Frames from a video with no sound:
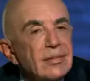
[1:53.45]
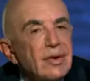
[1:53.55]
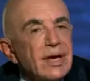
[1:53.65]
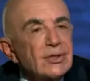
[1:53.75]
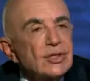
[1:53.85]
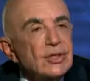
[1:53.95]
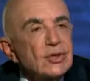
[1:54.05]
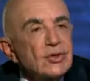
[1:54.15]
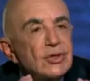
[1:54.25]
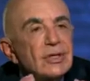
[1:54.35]
The
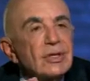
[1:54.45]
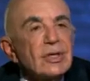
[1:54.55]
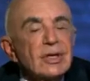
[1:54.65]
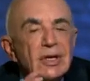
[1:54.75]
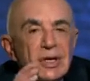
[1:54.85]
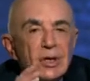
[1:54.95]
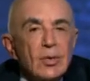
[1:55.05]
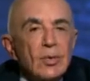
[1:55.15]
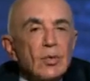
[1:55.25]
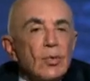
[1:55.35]
prosecution
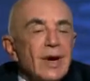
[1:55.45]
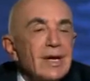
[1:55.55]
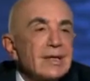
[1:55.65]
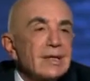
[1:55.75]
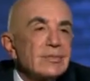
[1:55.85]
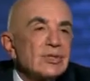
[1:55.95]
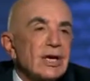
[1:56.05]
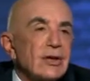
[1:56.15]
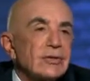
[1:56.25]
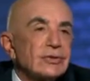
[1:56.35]
wedded
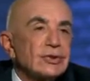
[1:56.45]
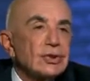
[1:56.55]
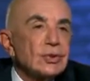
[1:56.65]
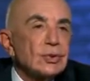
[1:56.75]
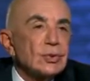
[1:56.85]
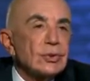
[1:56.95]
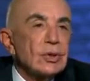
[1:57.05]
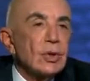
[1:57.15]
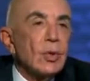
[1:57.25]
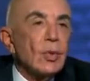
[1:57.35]
themselves to
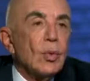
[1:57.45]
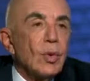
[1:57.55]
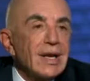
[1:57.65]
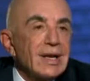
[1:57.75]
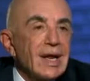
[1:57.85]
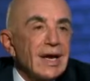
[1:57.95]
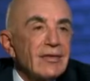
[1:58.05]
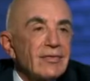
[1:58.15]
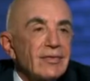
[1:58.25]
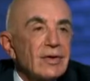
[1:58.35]
one
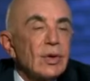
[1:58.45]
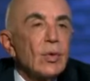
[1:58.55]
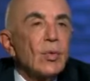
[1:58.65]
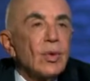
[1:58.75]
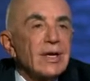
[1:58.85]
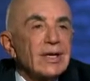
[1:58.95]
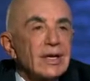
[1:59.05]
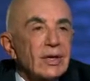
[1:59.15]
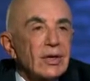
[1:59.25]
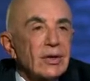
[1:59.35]
knife, one
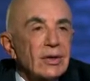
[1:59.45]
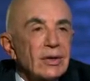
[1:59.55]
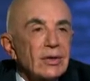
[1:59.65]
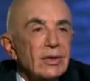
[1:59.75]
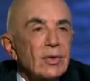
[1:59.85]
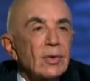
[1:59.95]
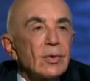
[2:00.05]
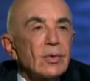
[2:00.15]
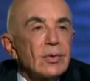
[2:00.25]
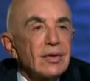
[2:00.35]
killer
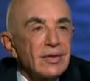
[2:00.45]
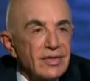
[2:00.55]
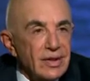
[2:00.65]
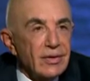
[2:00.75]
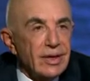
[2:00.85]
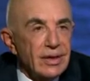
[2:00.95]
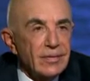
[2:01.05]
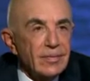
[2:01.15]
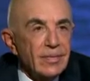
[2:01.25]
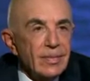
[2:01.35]
theory.
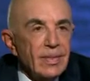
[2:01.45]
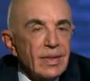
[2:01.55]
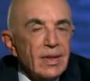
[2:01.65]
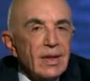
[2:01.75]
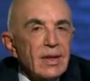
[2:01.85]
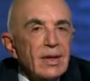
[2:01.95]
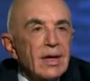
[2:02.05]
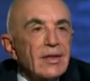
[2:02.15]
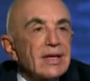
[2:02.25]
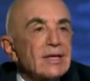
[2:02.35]

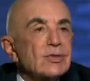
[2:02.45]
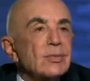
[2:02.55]
I think it's